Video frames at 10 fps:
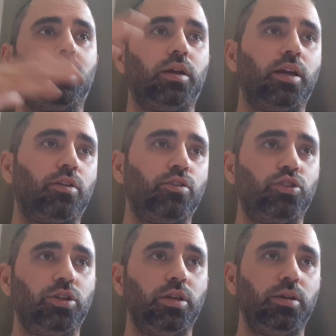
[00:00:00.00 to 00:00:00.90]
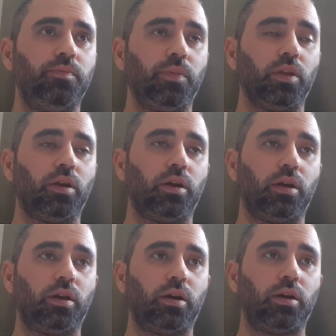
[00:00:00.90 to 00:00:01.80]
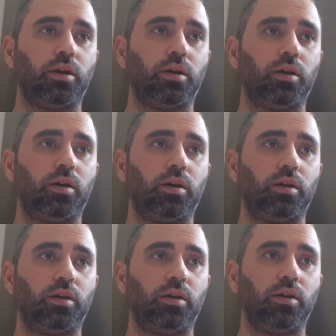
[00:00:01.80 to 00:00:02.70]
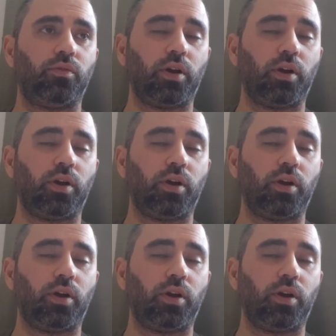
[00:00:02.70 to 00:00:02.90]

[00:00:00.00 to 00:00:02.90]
energy, if